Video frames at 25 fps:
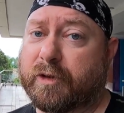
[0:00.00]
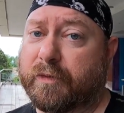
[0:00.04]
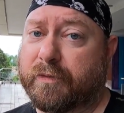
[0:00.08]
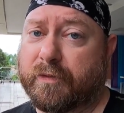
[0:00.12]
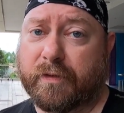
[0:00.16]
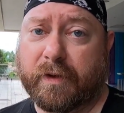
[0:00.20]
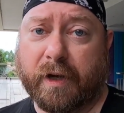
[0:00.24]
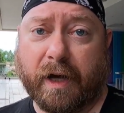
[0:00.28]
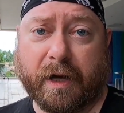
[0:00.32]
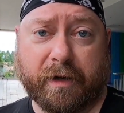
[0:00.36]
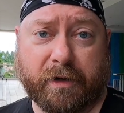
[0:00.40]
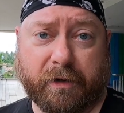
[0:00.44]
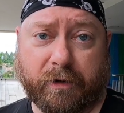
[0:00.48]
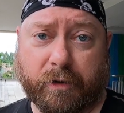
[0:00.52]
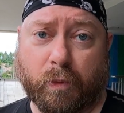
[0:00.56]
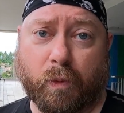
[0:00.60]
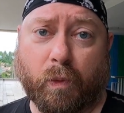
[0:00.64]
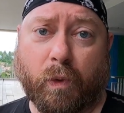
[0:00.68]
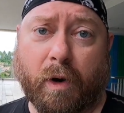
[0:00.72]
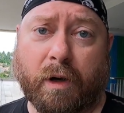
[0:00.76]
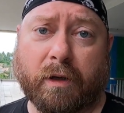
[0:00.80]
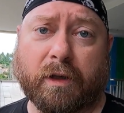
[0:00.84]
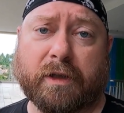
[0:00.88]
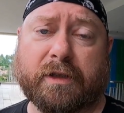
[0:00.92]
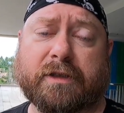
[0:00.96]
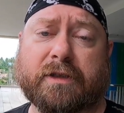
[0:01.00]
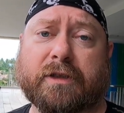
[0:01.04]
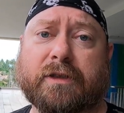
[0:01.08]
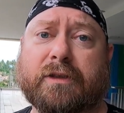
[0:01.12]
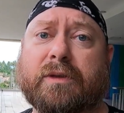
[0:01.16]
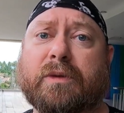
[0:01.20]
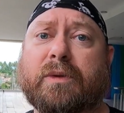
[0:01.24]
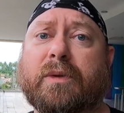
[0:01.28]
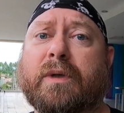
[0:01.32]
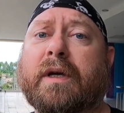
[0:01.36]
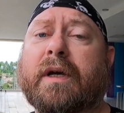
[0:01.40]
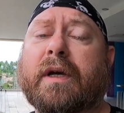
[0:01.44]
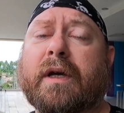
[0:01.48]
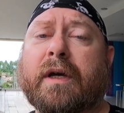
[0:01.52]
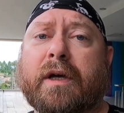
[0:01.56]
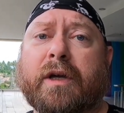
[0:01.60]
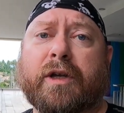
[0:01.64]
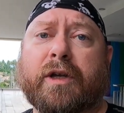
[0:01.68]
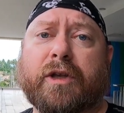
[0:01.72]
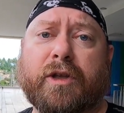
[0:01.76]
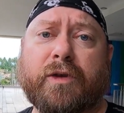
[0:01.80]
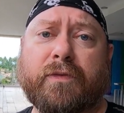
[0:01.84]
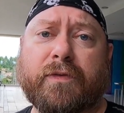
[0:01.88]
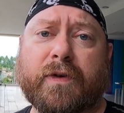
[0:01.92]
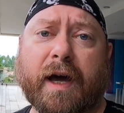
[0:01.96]
So if you got it in your wallet too,
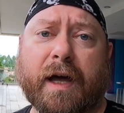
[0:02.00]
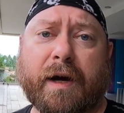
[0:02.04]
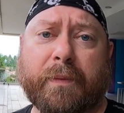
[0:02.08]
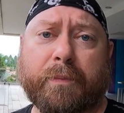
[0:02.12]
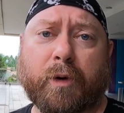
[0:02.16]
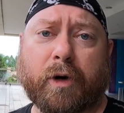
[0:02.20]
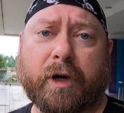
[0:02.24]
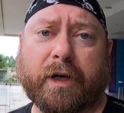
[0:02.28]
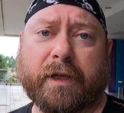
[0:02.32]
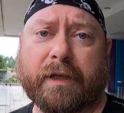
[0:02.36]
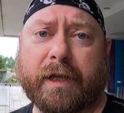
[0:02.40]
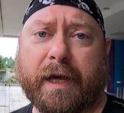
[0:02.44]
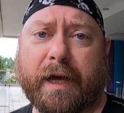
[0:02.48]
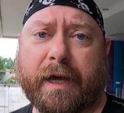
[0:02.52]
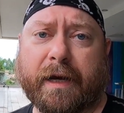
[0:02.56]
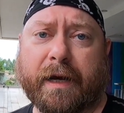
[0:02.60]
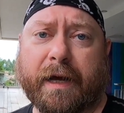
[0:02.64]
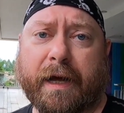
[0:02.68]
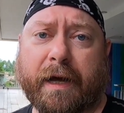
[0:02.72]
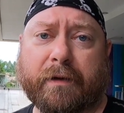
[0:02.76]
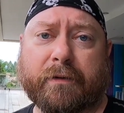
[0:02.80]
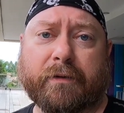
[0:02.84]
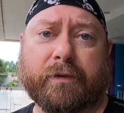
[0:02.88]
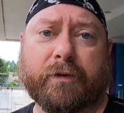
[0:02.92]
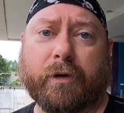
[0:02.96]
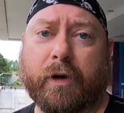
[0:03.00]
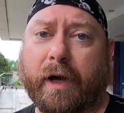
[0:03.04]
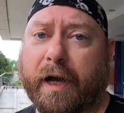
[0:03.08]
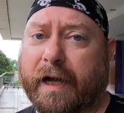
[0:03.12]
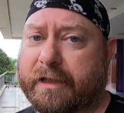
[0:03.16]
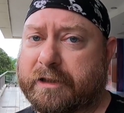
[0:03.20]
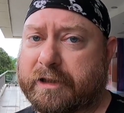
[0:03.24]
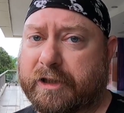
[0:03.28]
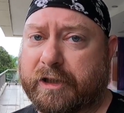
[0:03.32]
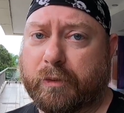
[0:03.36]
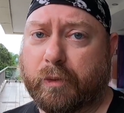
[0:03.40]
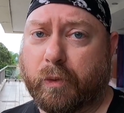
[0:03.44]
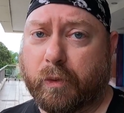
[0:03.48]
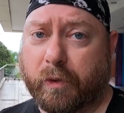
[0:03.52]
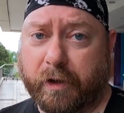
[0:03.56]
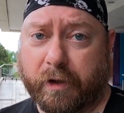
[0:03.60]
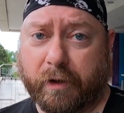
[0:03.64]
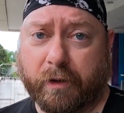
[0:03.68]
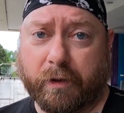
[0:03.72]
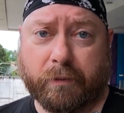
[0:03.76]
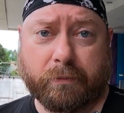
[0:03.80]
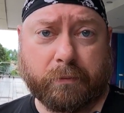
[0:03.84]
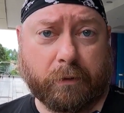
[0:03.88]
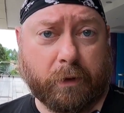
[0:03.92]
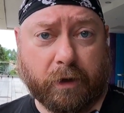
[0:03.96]
you've got to bring that out. They'll ask you
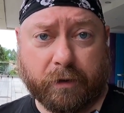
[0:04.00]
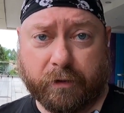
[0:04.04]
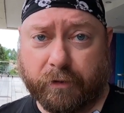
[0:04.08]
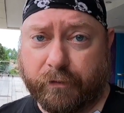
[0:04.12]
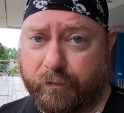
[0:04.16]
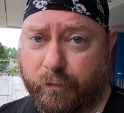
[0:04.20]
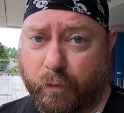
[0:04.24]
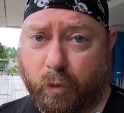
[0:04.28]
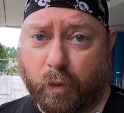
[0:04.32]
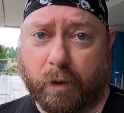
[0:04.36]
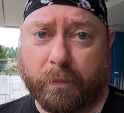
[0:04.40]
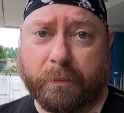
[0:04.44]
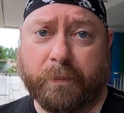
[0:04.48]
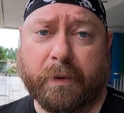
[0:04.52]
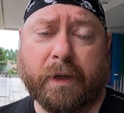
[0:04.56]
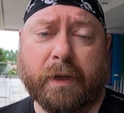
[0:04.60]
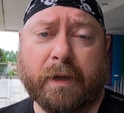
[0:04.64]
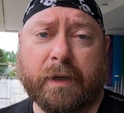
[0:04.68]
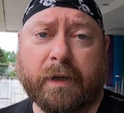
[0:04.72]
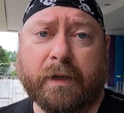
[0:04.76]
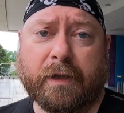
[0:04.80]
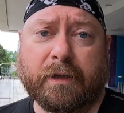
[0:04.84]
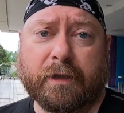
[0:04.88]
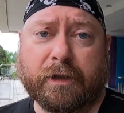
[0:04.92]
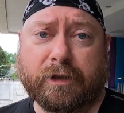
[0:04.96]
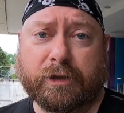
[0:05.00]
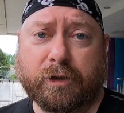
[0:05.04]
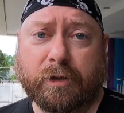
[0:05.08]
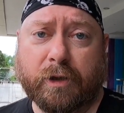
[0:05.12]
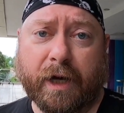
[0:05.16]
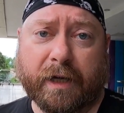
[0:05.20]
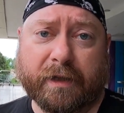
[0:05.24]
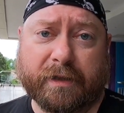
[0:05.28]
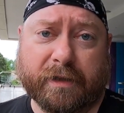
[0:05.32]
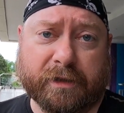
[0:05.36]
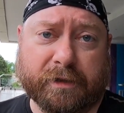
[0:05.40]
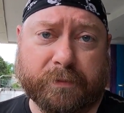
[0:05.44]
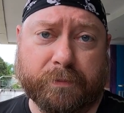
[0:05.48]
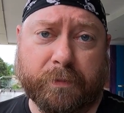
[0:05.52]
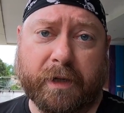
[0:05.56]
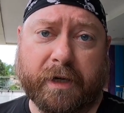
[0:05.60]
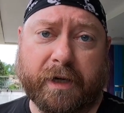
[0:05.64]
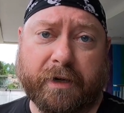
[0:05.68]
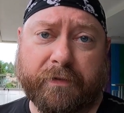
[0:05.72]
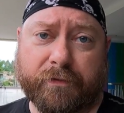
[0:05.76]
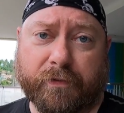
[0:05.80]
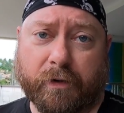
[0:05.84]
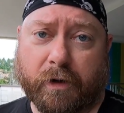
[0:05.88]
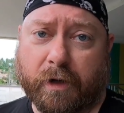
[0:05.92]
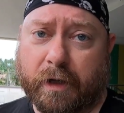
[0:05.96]
where on the form that you got this
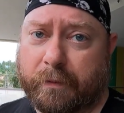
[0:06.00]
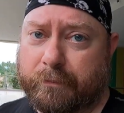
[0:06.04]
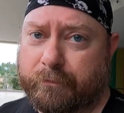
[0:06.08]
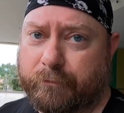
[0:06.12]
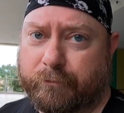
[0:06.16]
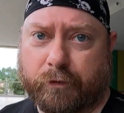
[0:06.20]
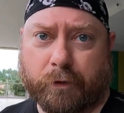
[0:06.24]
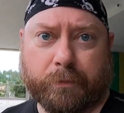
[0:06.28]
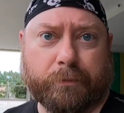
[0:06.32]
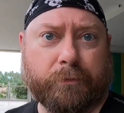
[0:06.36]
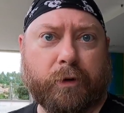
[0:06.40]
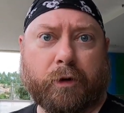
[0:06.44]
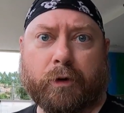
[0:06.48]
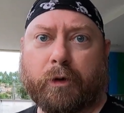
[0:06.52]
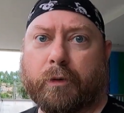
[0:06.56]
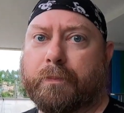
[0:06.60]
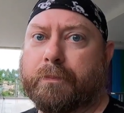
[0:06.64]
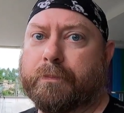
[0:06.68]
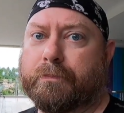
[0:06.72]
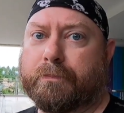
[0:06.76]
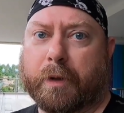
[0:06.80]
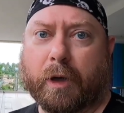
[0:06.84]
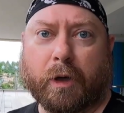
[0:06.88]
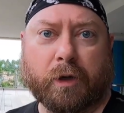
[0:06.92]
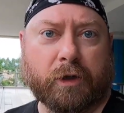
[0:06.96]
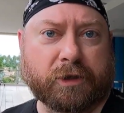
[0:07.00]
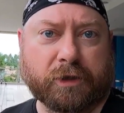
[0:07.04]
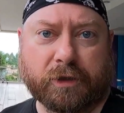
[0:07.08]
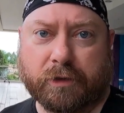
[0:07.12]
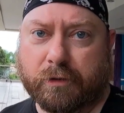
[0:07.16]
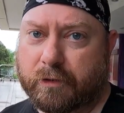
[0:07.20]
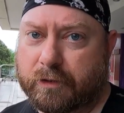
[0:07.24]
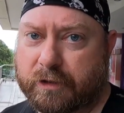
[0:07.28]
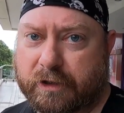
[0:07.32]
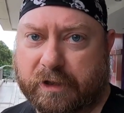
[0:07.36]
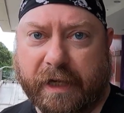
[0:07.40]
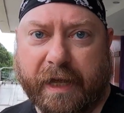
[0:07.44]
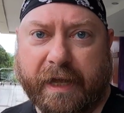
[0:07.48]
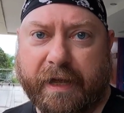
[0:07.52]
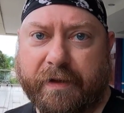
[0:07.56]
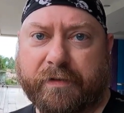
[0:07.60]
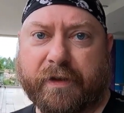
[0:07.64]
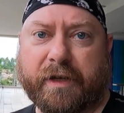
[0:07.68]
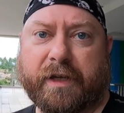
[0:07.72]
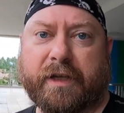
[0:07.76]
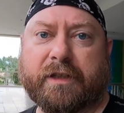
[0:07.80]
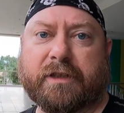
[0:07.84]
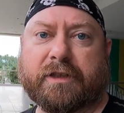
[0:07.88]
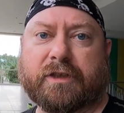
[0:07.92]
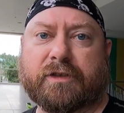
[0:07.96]
money from your personal
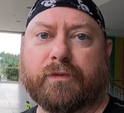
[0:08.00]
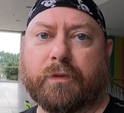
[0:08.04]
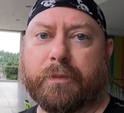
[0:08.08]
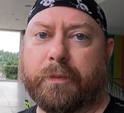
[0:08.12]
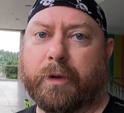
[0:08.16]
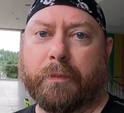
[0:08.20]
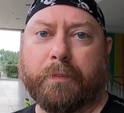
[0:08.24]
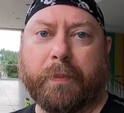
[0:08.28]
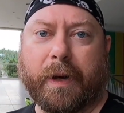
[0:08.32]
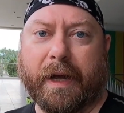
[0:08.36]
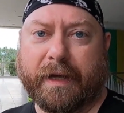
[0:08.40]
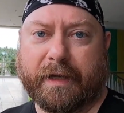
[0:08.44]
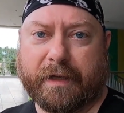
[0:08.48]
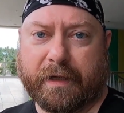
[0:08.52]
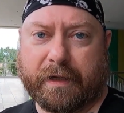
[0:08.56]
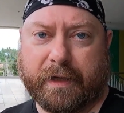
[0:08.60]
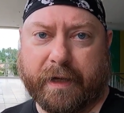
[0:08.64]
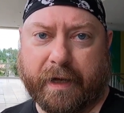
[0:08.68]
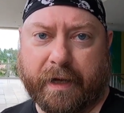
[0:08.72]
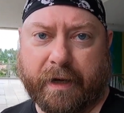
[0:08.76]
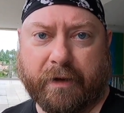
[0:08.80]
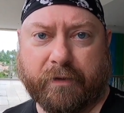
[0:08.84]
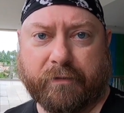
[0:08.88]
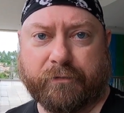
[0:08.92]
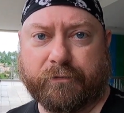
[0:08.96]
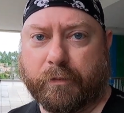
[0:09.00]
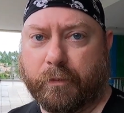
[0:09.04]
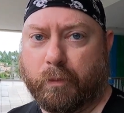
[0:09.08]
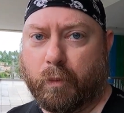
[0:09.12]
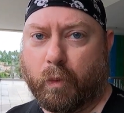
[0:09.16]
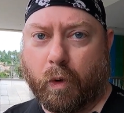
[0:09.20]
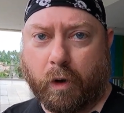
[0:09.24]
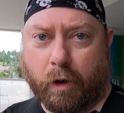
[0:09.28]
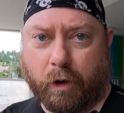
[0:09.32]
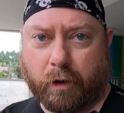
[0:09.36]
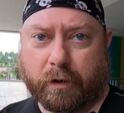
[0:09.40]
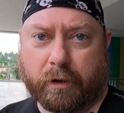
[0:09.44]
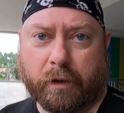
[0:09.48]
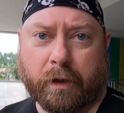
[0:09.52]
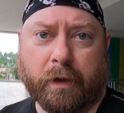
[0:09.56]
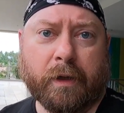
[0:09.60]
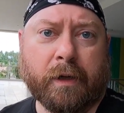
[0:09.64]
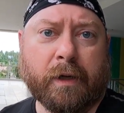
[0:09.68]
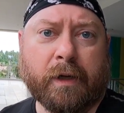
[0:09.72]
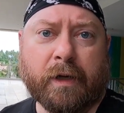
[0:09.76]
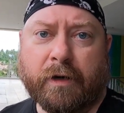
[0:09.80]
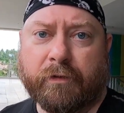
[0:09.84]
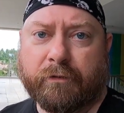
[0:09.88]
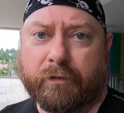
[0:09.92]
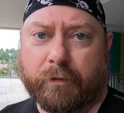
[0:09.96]
savings, from your bank account, from work,
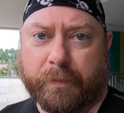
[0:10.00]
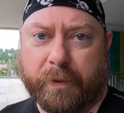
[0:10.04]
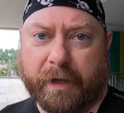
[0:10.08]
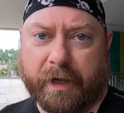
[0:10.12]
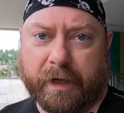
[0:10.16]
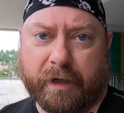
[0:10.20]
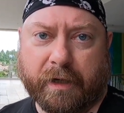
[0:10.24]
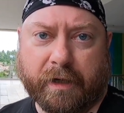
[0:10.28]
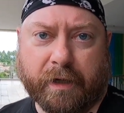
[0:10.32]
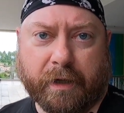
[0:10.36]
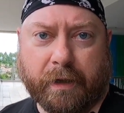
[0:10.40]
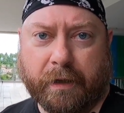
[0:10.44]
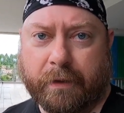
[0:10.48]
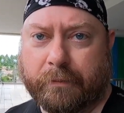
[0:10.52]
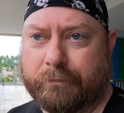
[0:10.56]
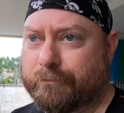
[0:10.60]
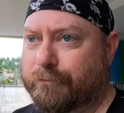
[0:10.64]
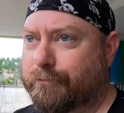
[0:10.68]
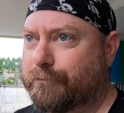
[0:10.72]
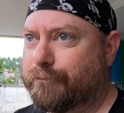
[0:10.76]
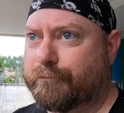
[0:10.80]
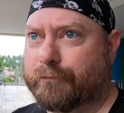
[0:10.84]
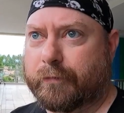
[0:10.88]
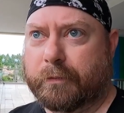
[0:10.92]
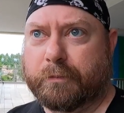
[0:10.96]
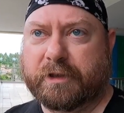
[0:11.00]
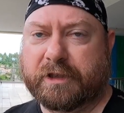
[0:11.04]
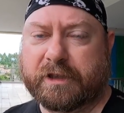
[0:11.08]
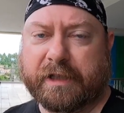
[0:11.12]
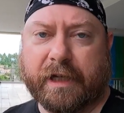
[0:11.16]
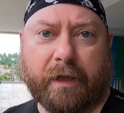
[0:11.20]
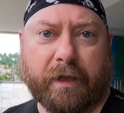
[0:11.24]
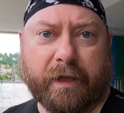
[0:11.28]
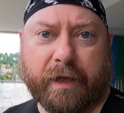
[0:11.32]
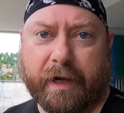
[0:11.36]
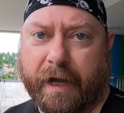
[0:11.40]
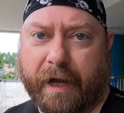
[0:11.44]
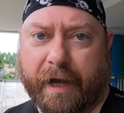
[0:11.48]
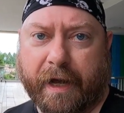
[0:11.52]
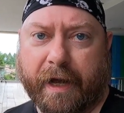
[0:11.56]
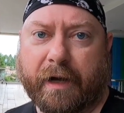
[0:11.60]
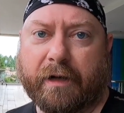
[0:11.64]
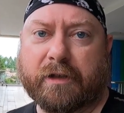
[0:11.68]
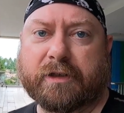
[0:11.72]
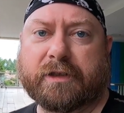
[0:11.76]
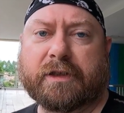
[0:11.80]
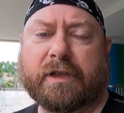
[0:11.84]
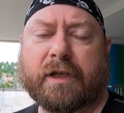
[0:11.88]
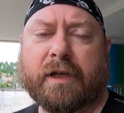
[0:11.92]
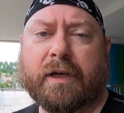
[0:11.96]
from income, from selling a
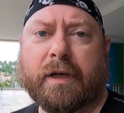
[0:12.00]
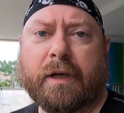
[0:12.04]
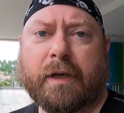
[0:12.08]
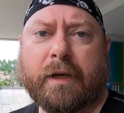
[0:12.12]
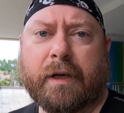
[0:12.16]
house.